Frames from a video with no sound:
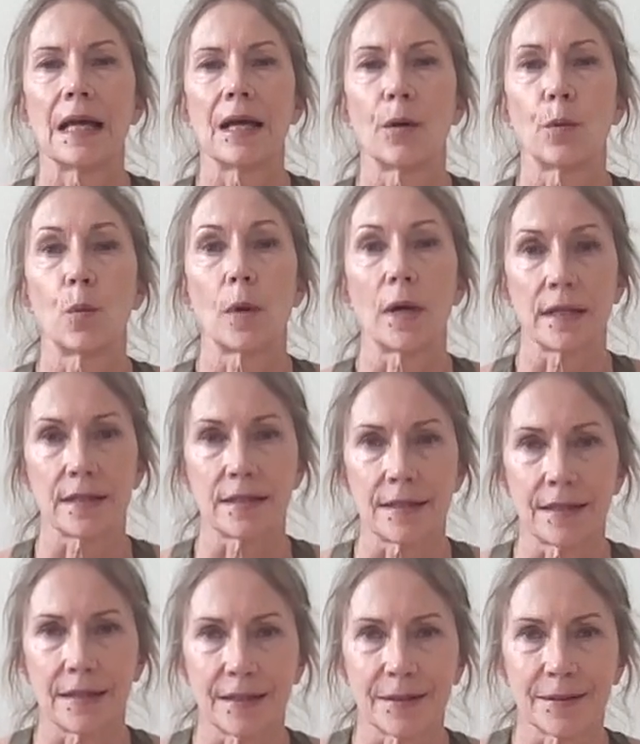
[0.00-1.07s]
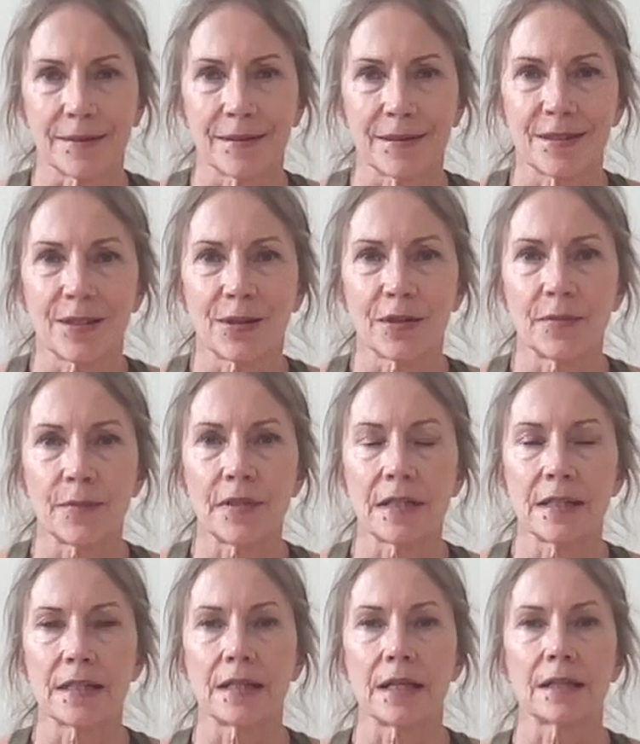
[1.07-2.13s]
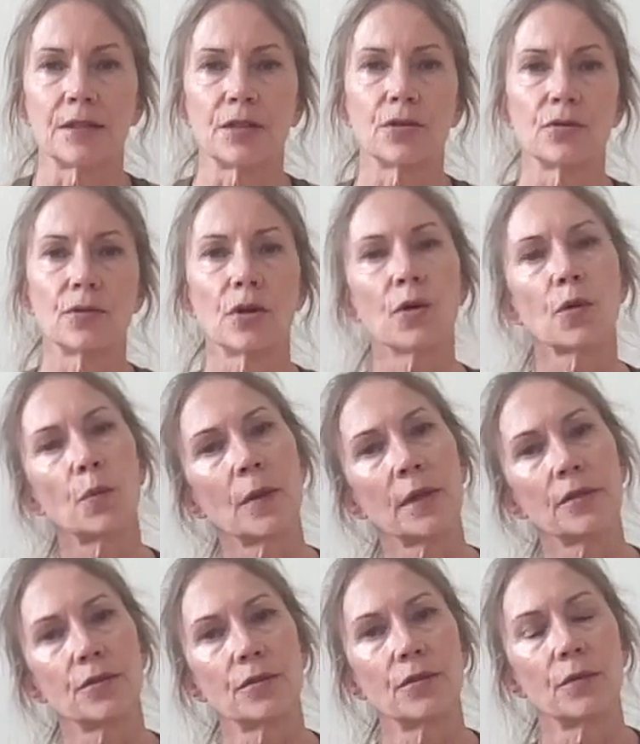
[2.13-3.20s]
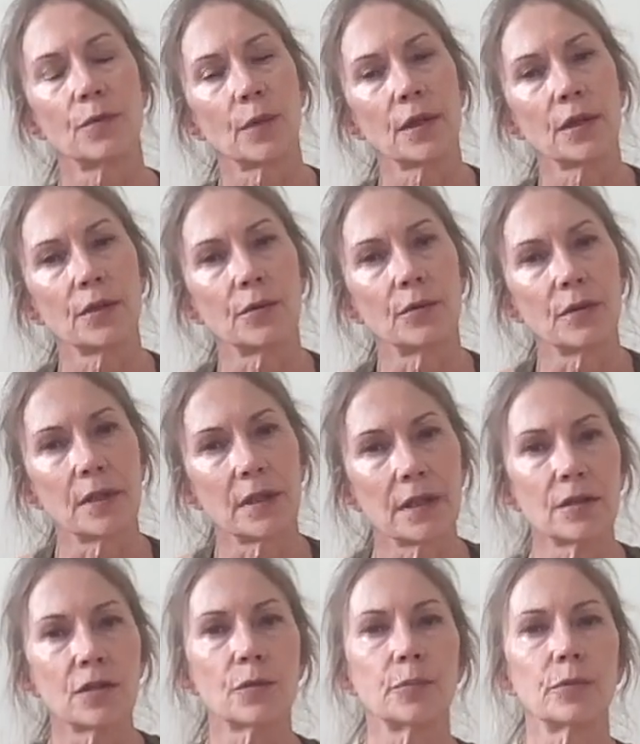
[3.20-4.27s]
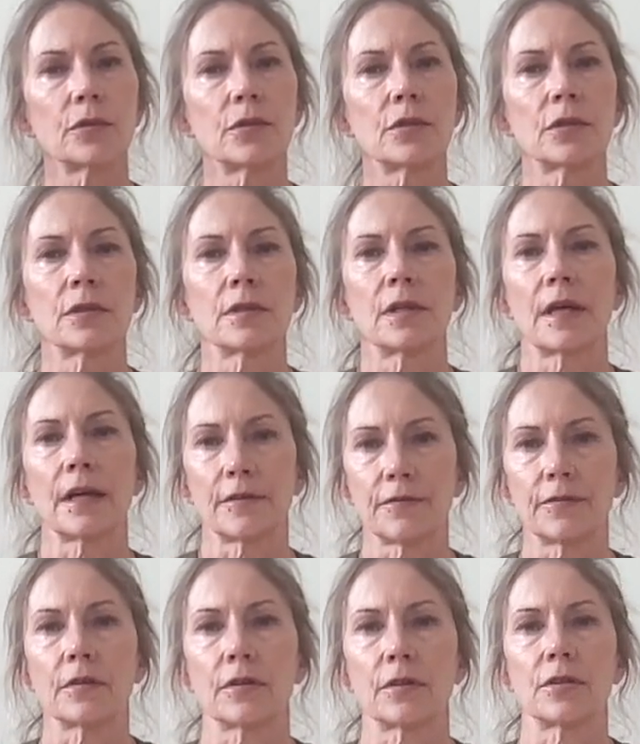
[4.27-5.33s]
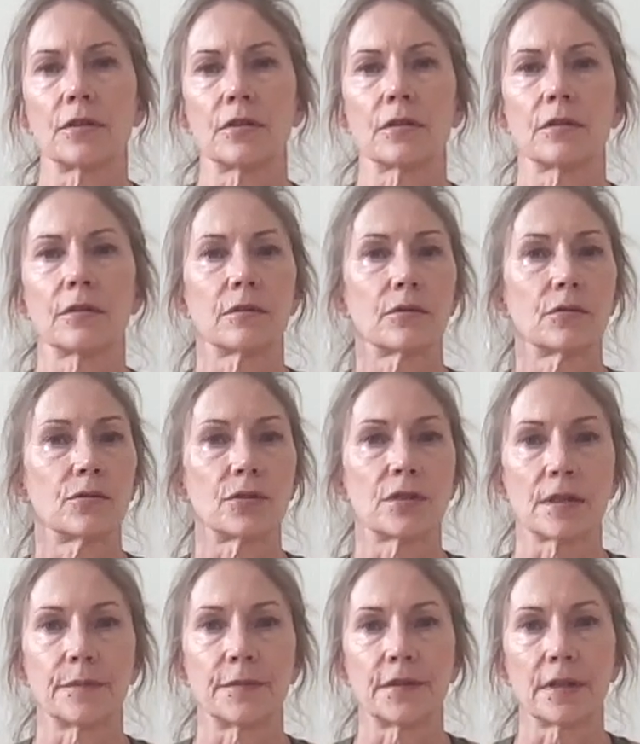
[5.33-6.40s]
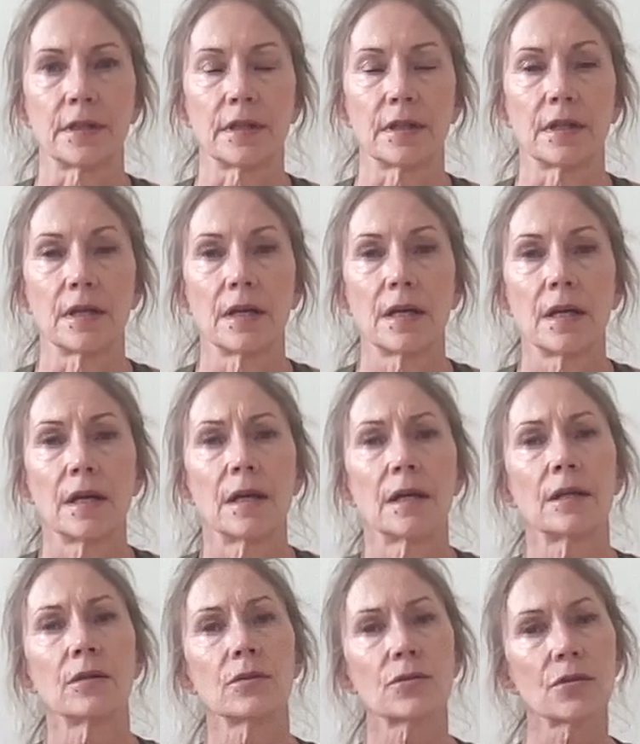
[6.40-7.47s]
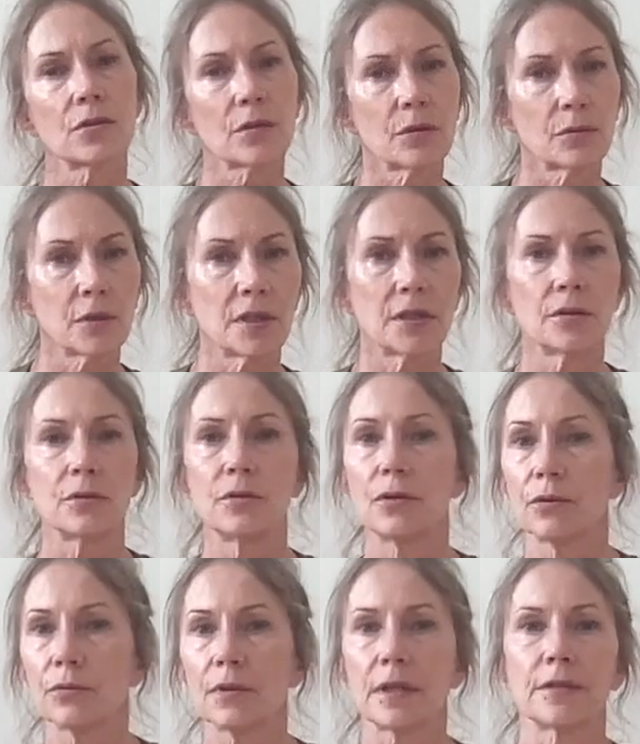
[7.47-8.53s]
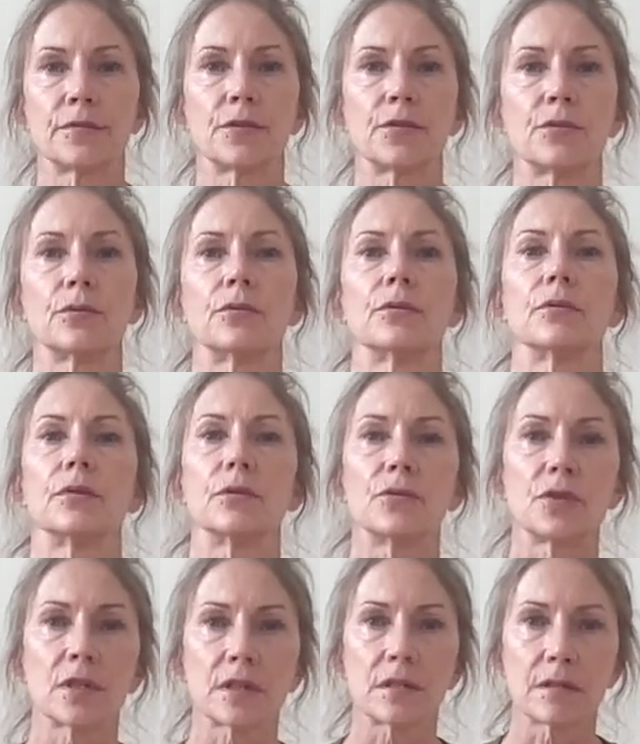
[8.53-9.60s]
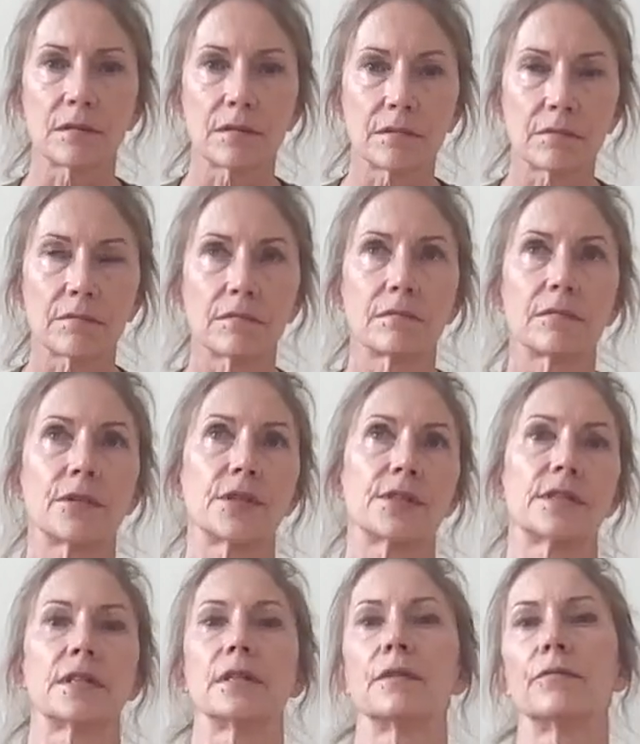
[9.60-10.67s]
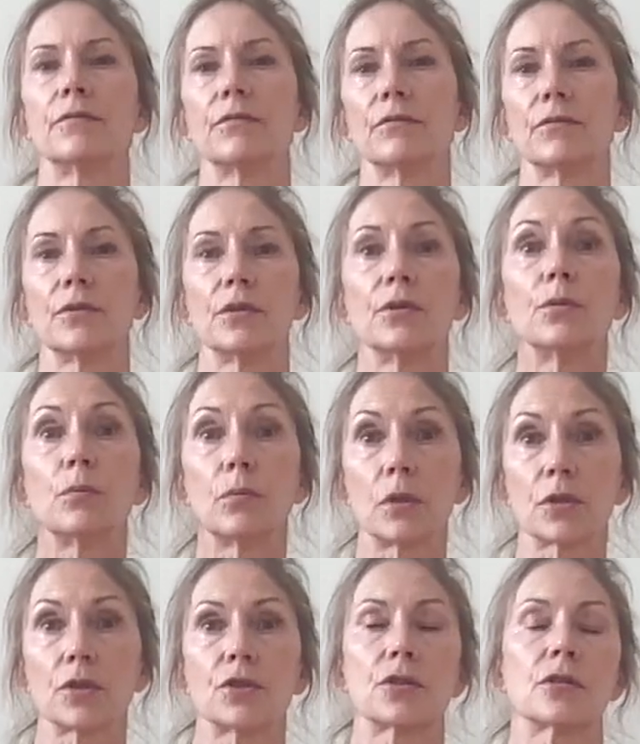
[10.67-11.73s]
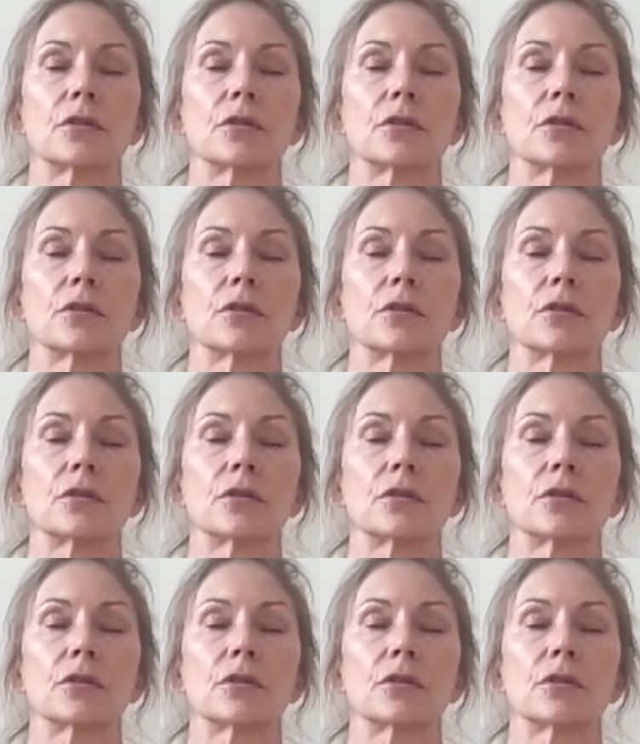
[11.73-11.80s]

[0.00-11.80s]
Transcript: wisely. So it means that you know when you need to put an effort to something, and also when you don't have to, you just receive, you watch,